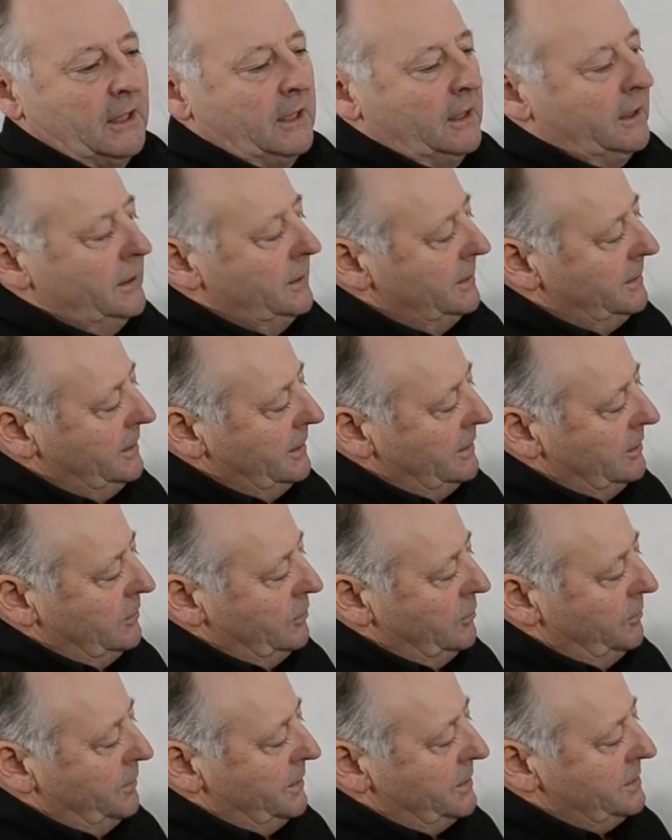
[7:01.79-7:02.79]
You take the new
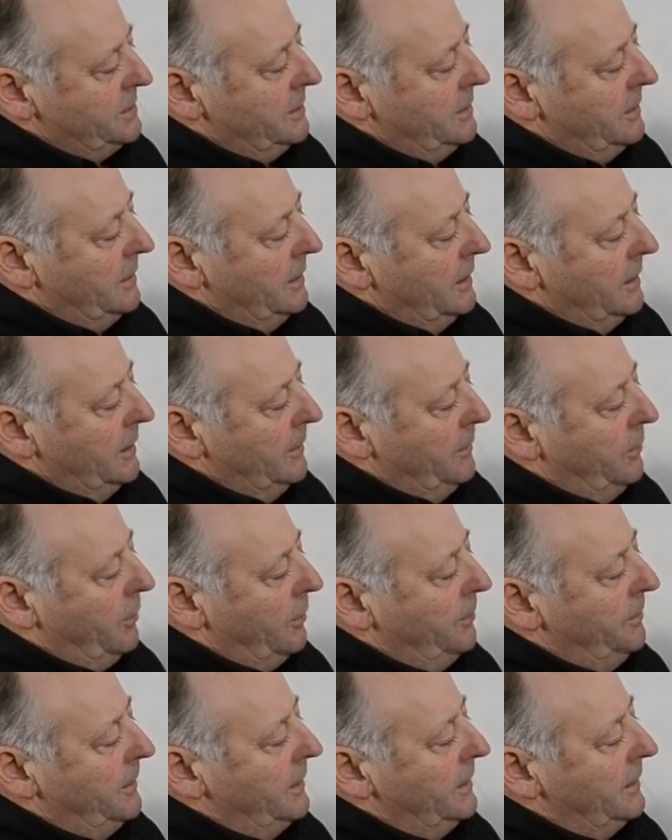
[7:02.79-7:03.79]
piston,
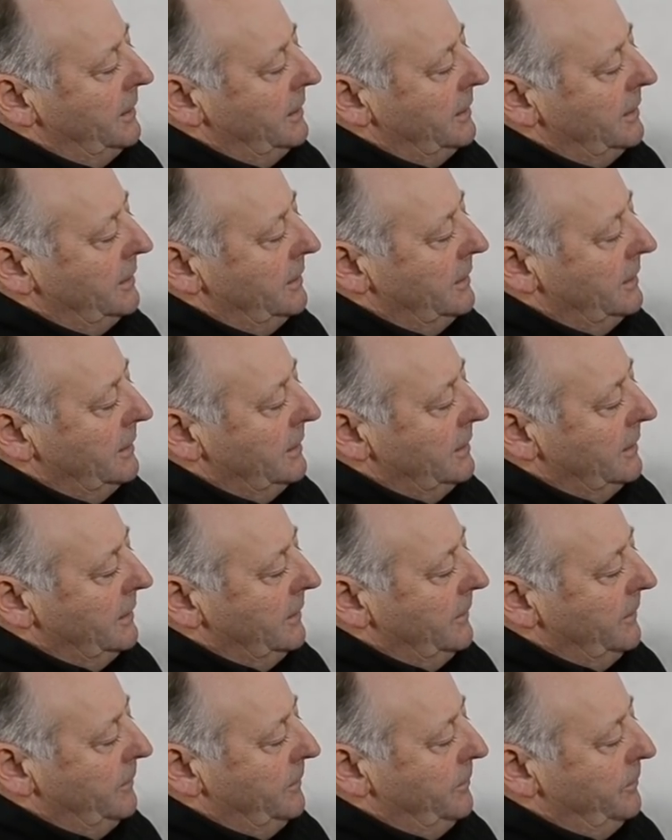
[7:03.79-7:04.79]
pop it in there,
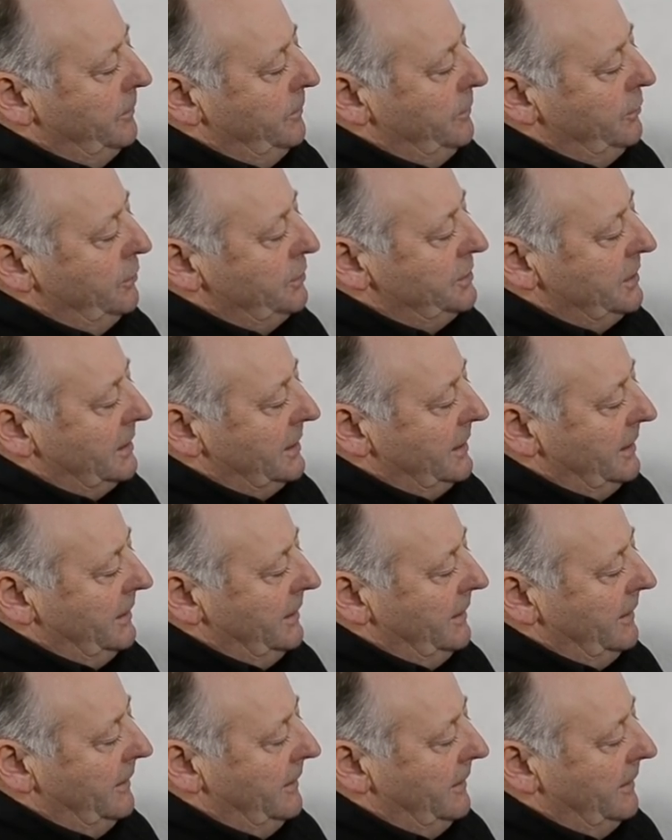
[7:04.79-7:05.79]
push it
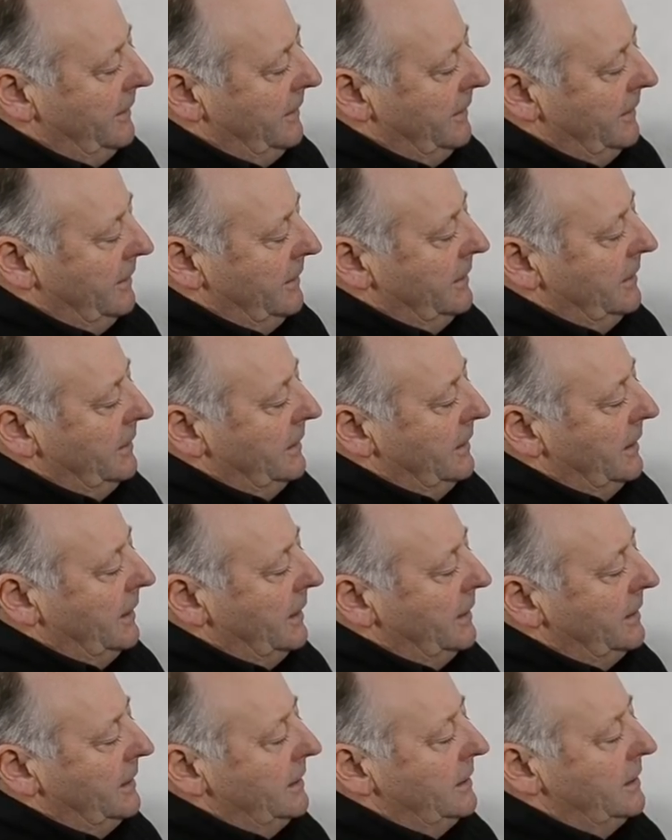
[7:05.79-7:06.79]
in, and
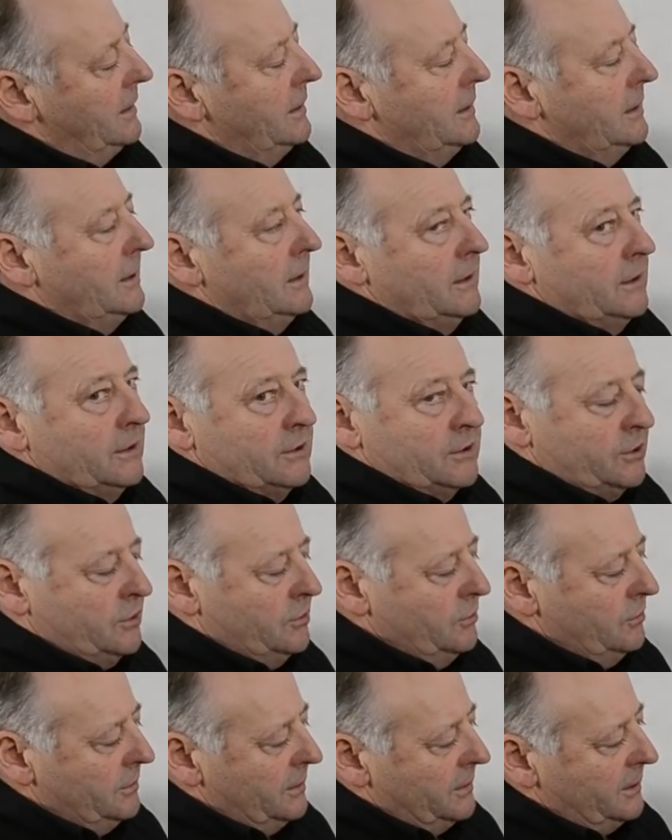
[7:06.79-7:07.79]
then
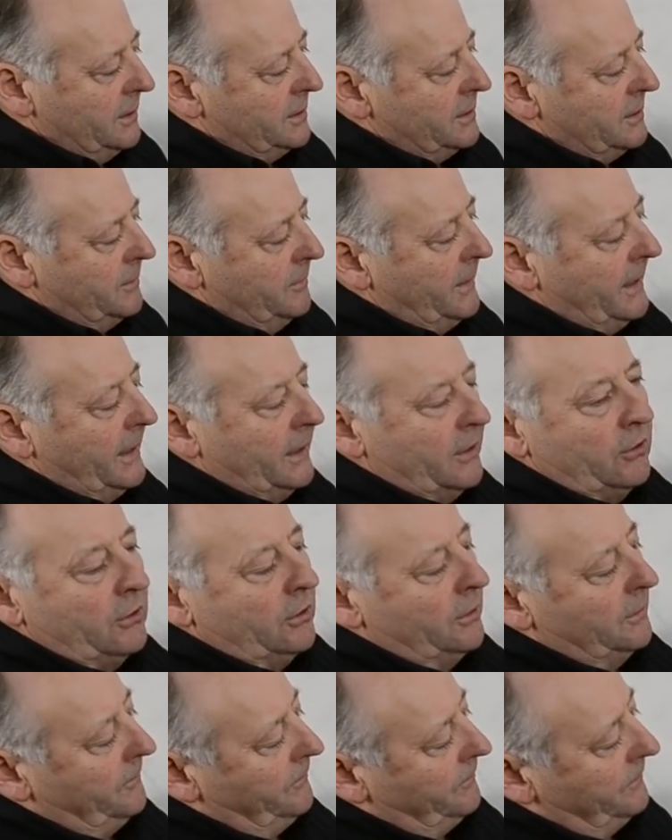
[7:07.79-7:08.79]
screw the disc back
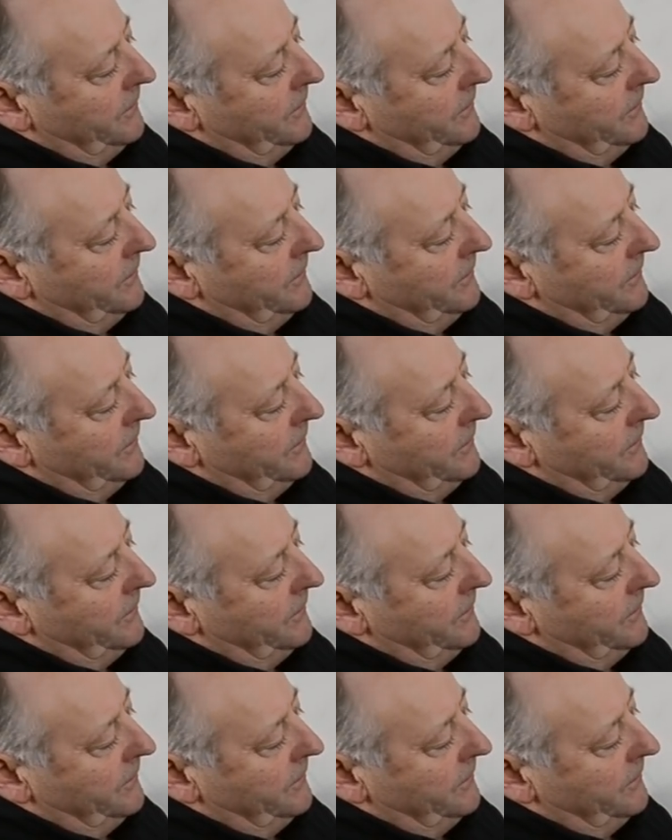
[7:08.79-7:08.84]
on.